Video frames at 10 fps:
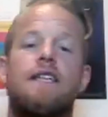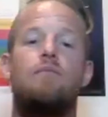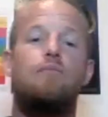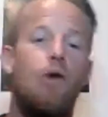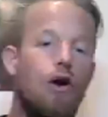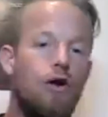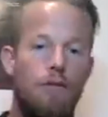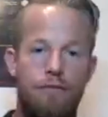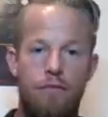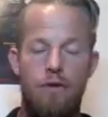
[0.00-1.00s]
the
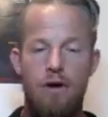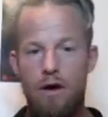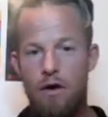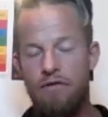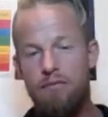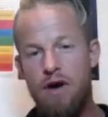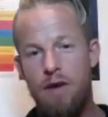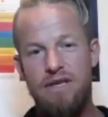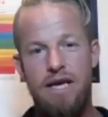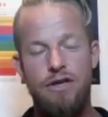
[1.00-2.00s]
bottom of my
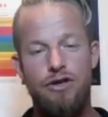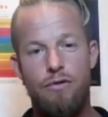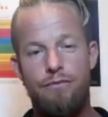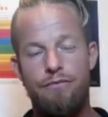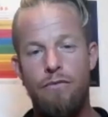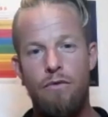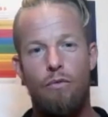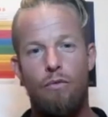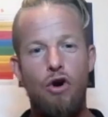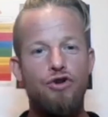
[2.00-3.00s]
potential?
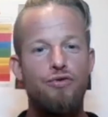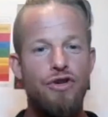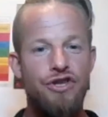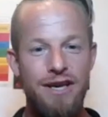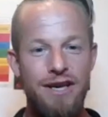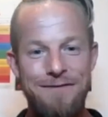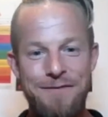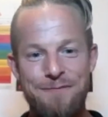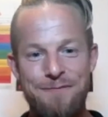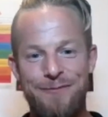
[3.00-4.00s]
What could you achieve?
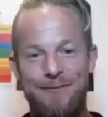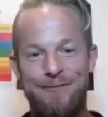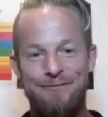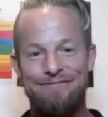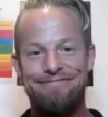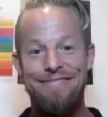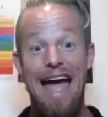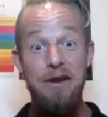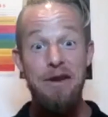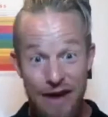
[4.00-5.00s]

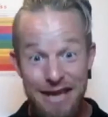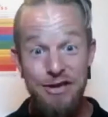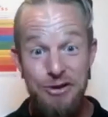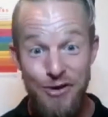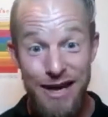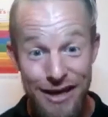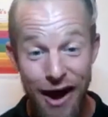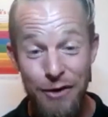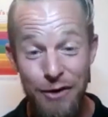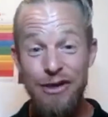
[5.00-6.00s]
And when you were
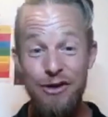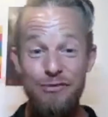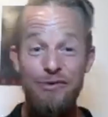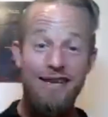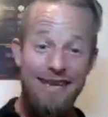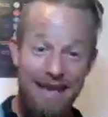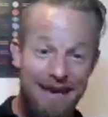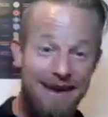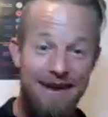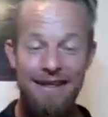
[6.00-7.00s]
young, when you were a
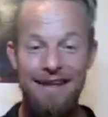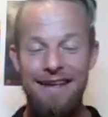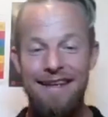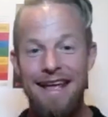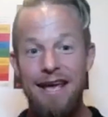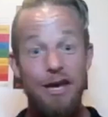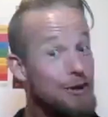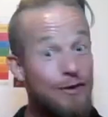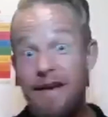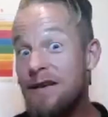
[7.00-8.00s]
kid, you
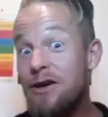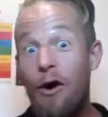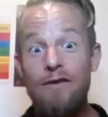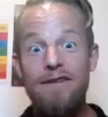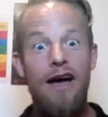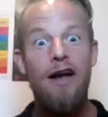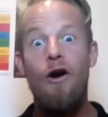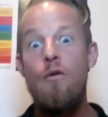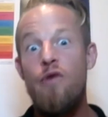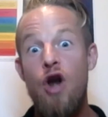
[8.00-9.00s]
set goals like,
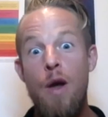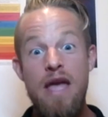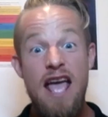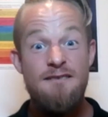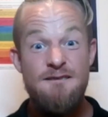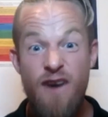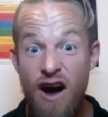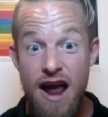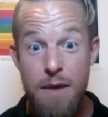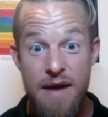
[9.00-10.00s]
oh, I'm going to be a
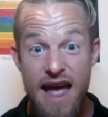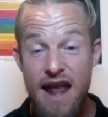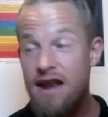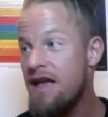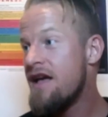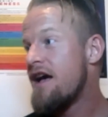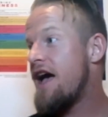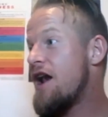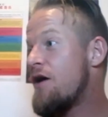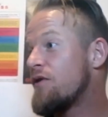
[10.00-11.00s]
fireman,
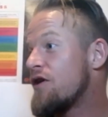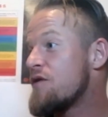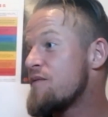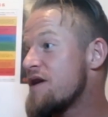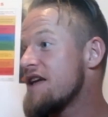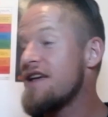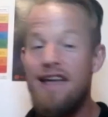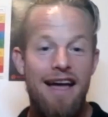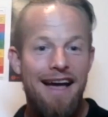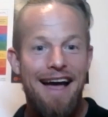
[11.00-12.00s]
and I'm going to be,